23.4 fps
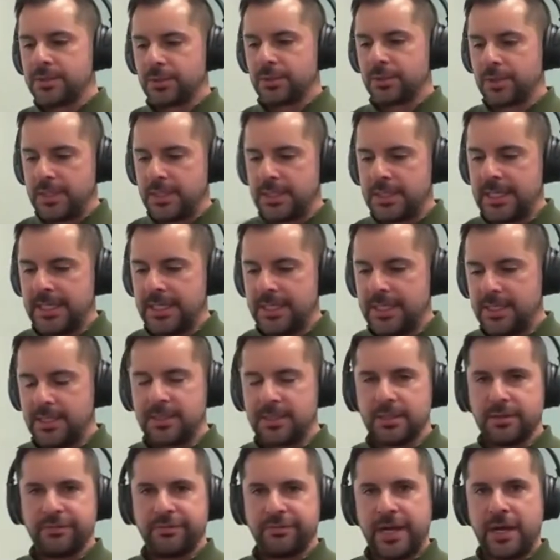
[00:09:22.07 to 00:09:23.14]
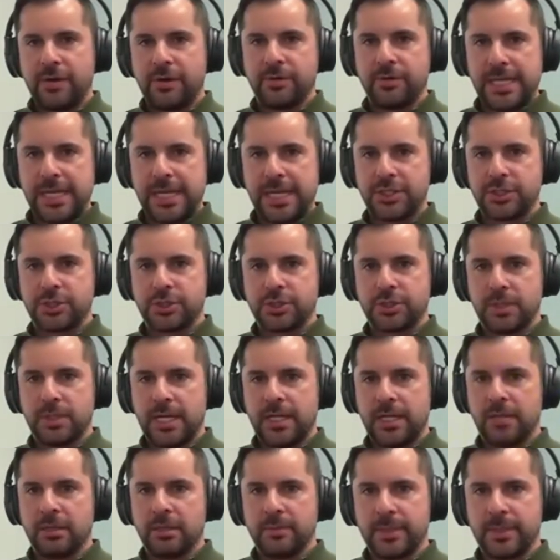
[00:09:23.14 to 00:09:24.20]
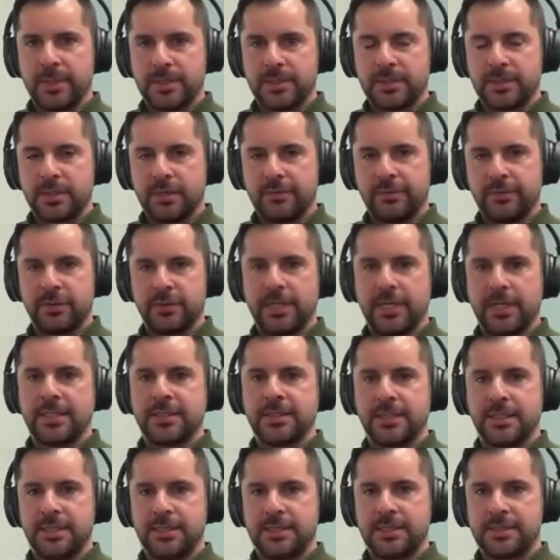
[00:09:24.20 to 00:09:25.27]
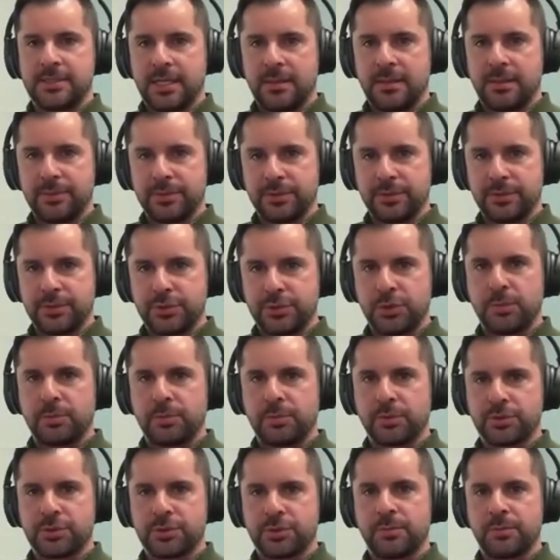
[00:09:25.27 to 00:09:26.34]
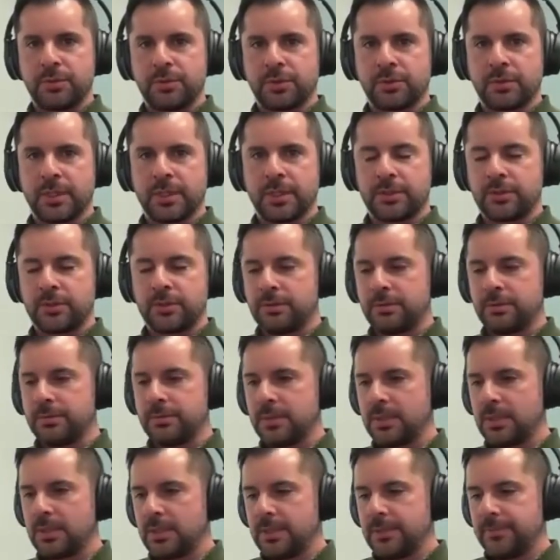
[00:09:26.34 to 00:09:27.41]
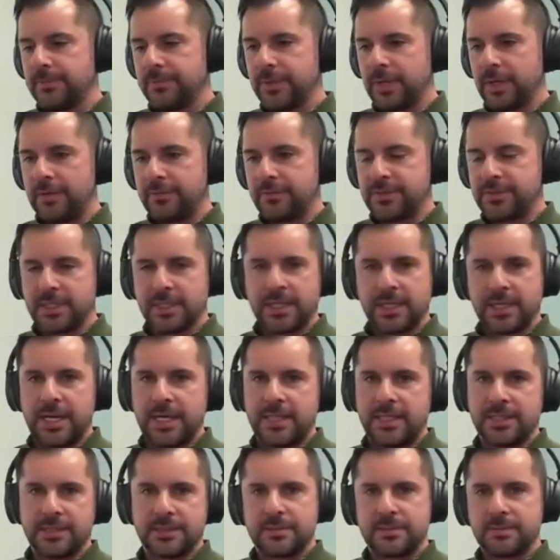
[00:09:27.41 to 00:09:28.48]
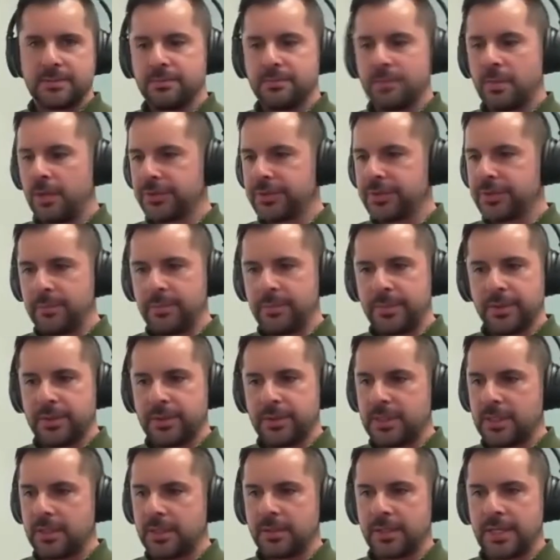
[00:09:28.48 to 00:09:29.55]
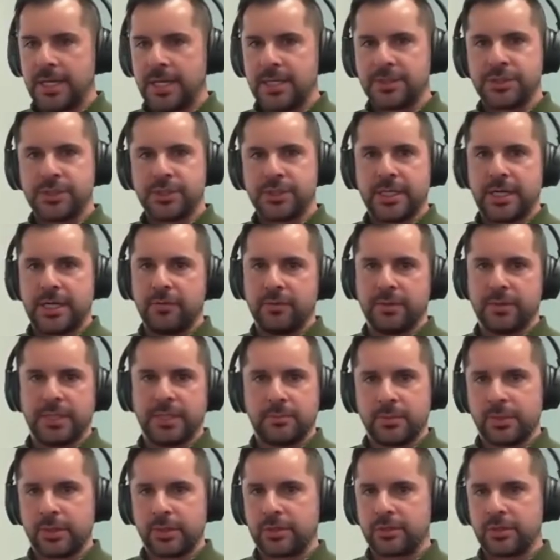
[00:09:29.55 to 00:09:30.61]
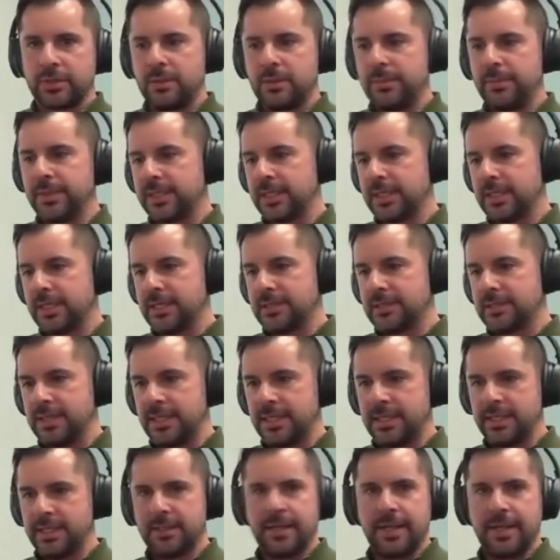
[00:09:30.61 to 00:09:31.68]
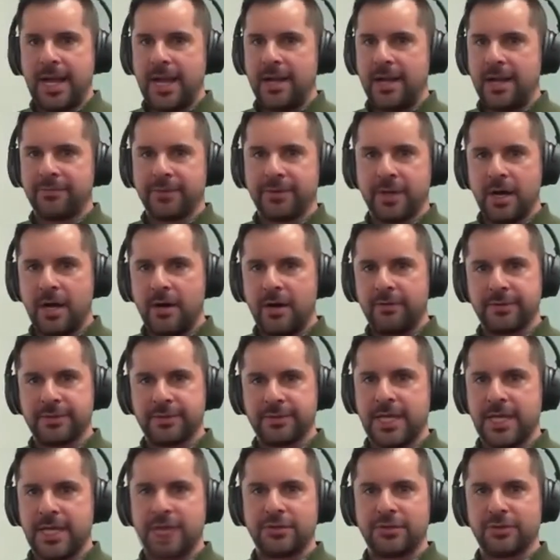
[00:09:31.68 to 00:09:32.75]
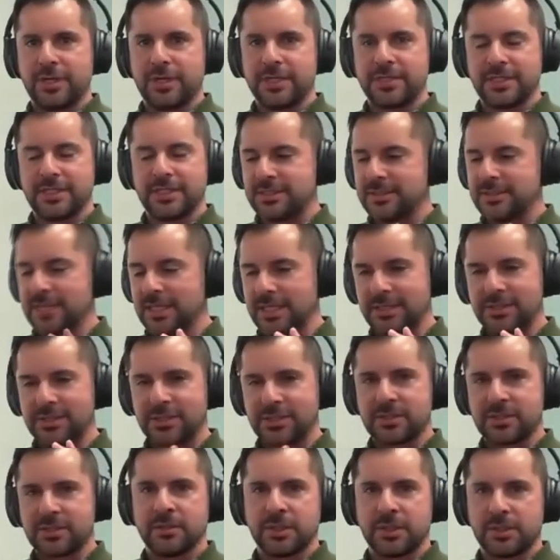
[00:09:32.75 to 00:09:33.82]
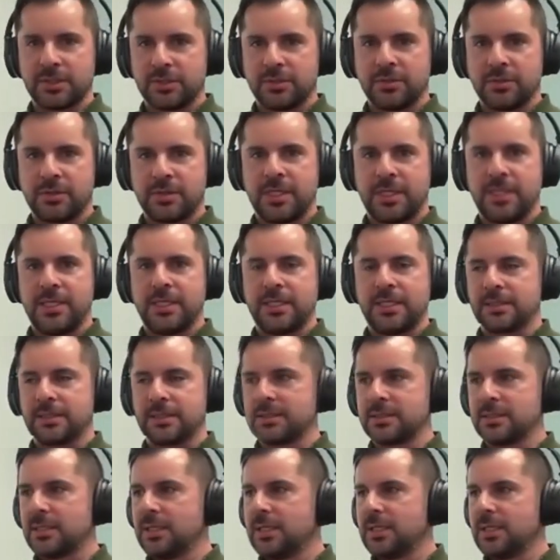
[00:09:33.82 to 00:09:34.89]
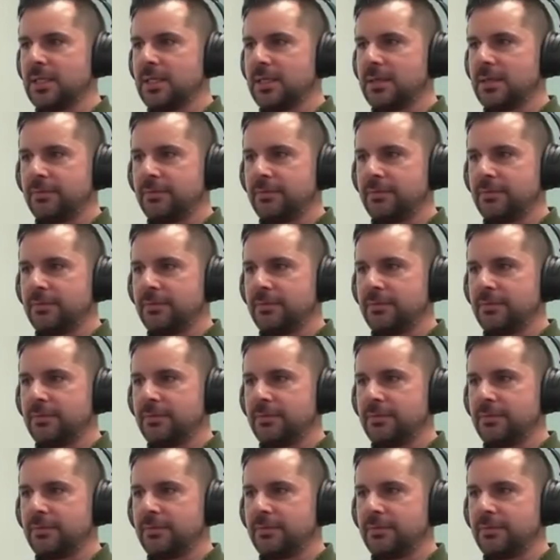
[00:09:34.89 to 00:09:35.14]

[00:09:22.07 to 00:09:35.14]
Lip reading: So getting the foundational elements of your entity set up is super, super critical. I've seen guys, multi-million-dollar guys, shut down with like Mercury because they didn't have an office address. It's like just little things